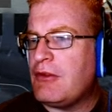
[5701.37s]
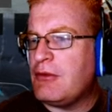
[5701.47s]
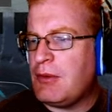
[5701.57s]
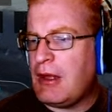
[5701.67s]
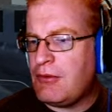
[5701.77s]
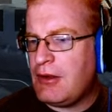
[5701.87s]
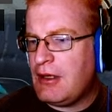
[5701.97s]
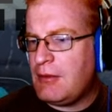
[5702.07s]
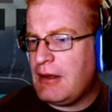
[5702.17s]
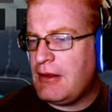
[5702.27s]
since we have raided
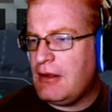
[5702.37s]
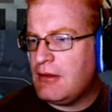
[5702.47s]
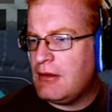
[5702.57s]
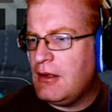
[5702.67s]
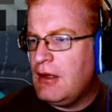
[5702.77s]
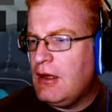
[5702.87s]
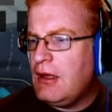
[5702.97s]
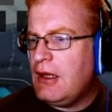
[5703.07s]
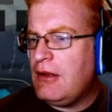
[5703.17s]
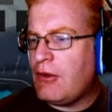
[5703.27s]
him, I think.
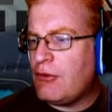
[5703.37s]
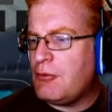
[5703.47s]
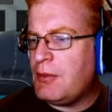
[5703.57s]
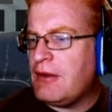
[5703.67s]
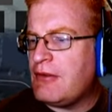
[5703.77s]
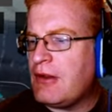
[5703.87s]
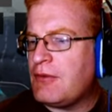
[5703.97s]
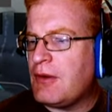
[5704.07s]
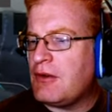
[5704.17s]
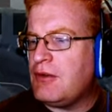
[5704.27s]
He is also playing
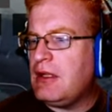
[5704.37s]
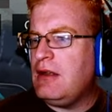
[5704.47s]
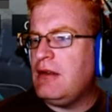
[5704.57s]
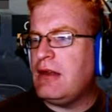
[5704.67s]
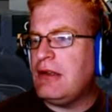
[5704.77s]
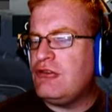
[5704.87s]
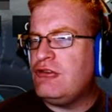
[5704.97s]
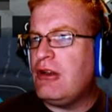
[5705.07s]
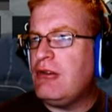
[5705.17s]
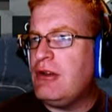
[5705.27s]
Satisfactory. He is a
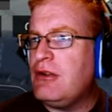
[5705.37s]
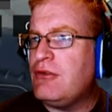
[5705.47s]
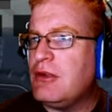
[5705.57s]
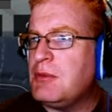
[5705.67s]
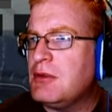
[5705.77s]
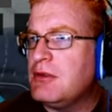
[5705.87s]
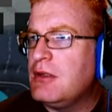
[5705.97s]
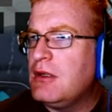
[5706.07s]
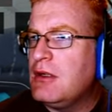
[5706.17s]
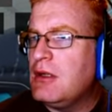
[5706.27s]
charity streamer.
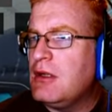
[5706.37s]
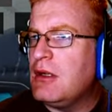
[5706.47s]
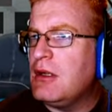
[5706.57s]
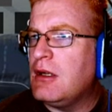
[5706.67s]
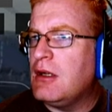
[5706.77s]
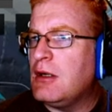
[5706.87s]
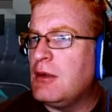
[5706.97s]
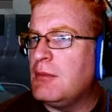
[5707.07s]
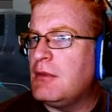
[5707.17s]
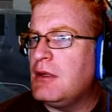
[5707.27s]

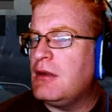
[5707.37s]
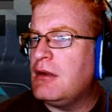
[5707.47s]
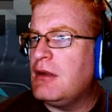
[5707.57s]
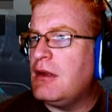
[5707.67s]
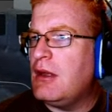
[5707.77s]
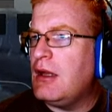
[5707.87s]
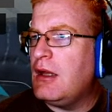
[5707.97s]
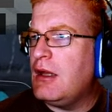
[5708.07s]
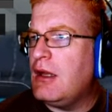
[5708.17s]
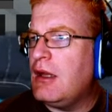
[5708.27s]
Um,
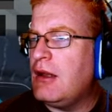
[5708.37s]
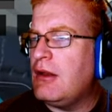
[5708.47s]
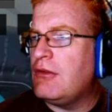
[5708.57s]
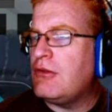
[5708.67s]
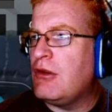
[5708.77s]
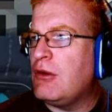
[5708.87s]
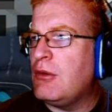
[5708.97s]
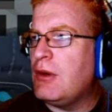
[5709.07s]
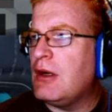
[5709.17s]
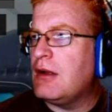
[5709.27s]

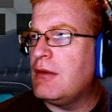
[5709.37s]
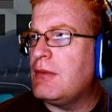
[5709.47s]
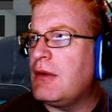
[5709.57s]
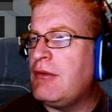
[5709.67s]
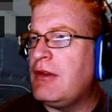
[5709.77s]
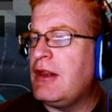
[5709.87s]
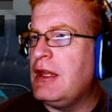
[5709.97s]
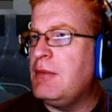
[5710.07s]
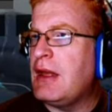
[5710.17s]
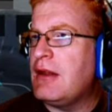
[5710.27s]
so uh, everything he
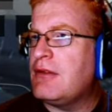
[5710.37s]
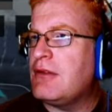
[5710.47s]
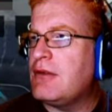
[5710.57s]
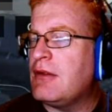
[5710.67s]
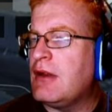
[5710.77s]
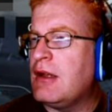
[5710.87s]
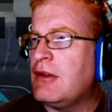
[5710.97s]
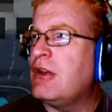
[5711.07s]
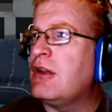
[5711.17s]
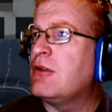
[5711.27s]
makes on his
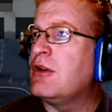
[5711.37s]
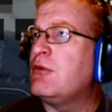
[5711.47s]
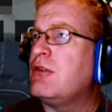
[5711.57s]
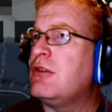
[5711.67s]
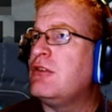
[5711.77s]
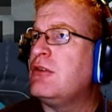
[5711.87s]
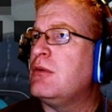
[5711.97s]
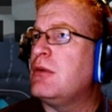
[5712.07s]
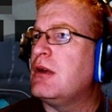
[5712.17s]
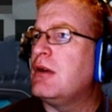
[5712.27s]
channel goes
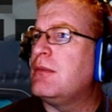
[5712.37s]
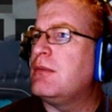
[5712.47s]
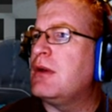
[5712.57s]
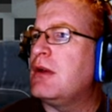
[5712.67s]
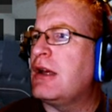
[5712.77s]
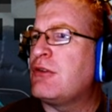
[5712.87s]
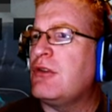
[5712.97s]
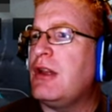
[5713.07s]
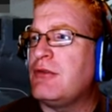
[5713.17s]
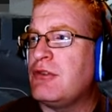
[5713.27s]
into uh, Extra
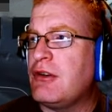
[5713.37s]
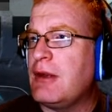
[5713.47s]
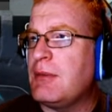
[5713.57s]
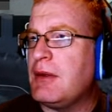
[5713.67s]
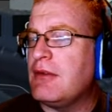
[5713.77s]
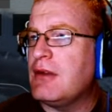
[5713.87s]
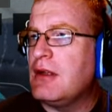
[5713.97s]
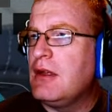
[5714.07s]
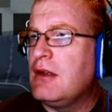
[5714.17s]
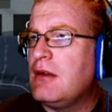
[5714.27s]
Life charity, I believe.
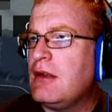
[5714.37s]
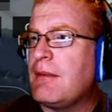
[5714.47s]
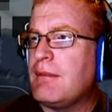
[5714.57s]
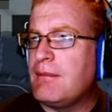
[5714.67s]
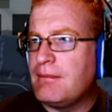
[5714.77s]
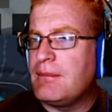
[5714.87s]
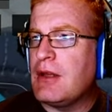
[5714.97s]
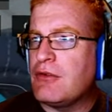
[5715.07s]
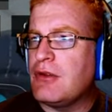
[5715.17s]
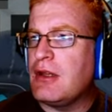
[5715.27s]
Yeah,
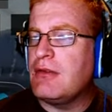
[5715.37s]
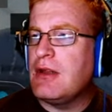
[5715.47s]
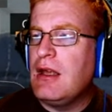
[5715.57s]
Extra Life.